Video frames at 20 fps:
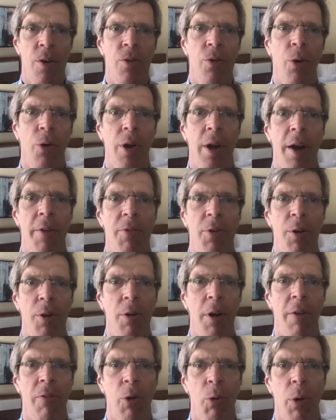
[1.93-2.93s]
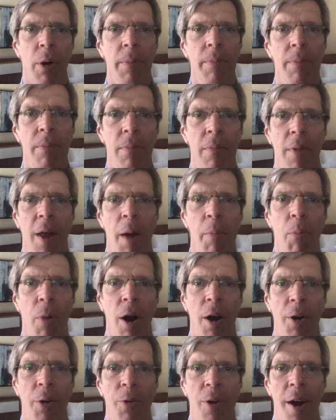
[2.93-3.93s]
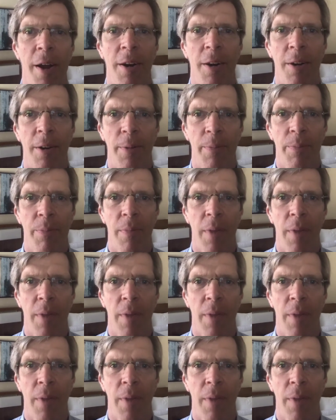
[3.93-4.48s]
So good afternoon, everyone. I'm Martin Rinard.